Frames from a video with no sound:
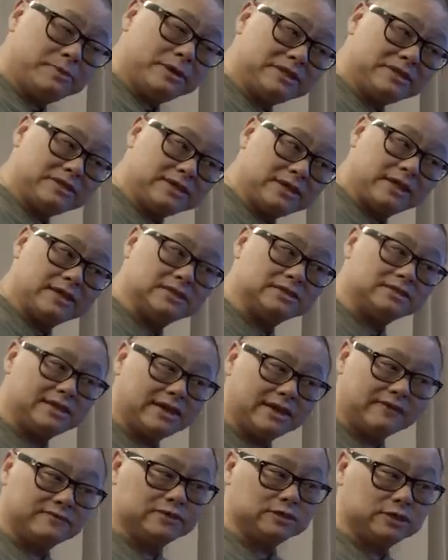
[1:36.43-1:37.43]
P says they
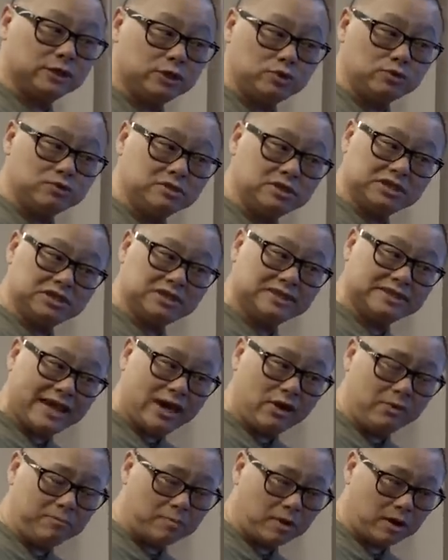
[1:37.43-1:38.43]
have tuned this
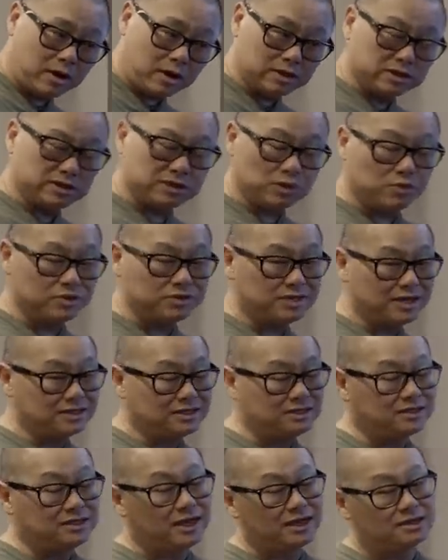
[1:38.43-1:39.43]
soundbar so when they
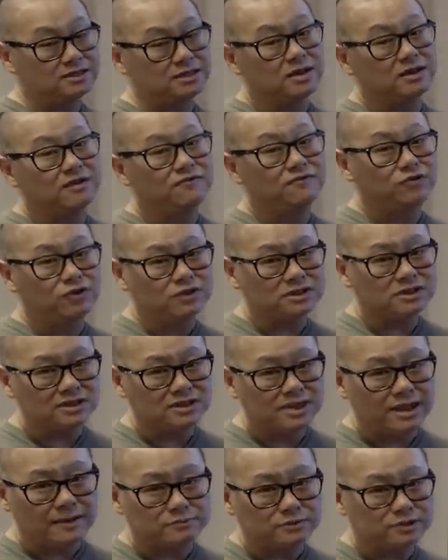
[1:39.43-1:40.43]
detect
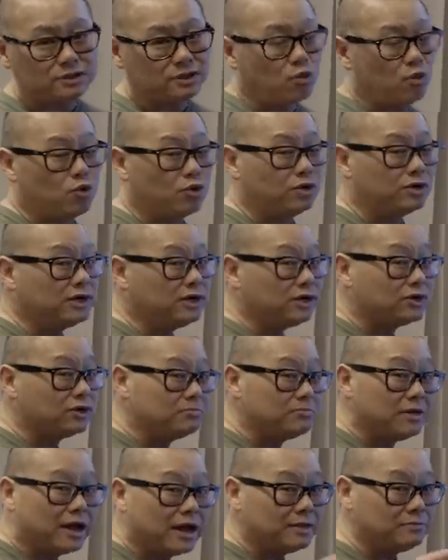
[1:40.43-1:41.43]
footsteps or
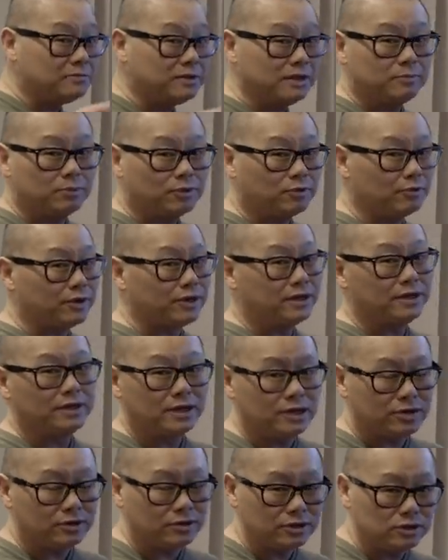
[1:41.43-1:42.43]
nearby people running
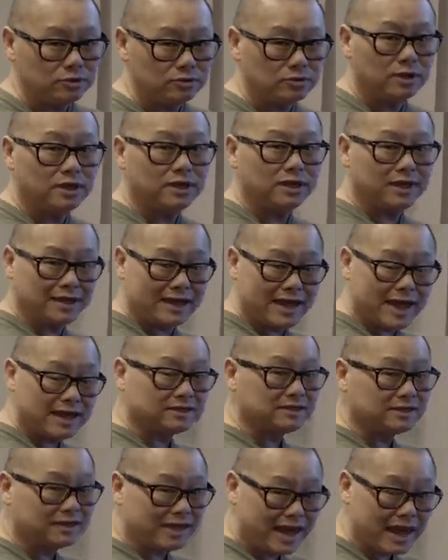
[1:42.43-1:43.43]
near you, it
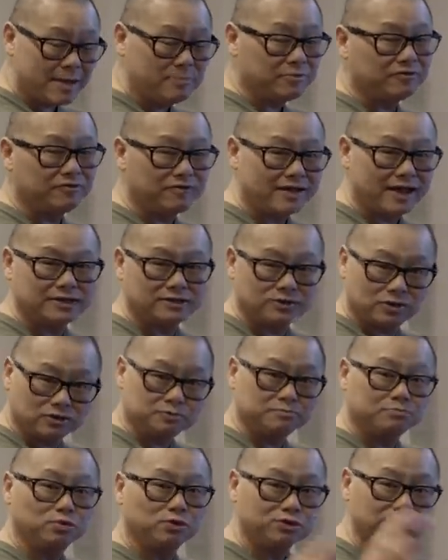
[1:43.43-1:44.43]
actually amplifies those,
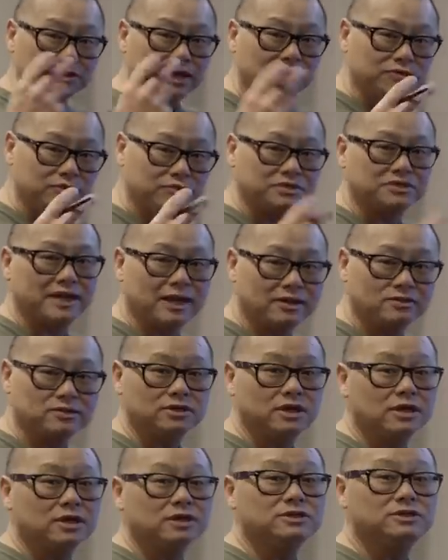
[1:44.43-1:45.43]
pulls out those
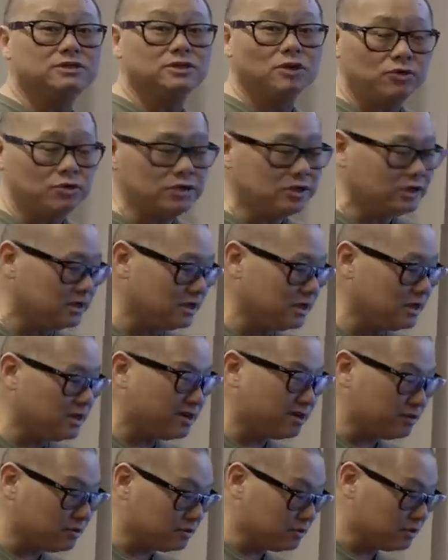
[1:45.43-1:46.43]
sounds so you can
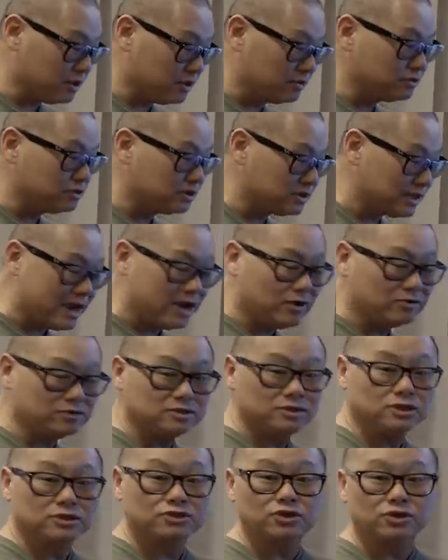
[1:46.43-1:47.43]
hear those
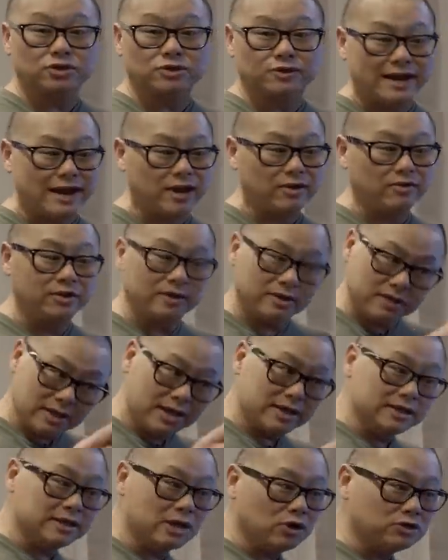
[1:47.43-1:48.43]
sounds, turn around,
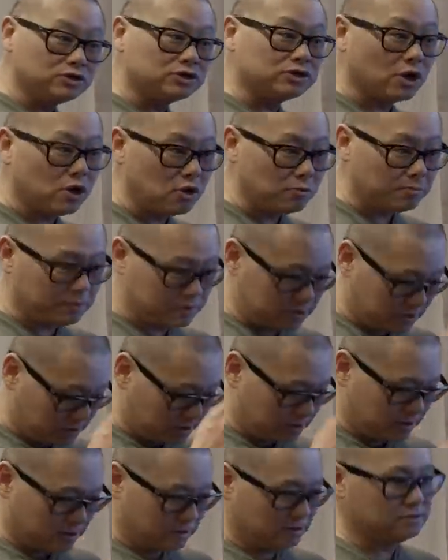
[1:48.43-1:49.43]
no scope
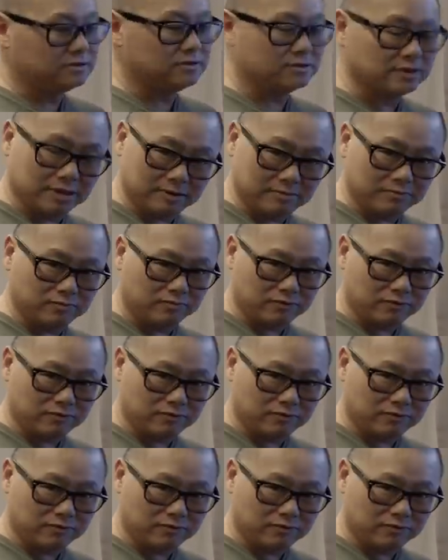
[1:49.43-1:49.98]
them,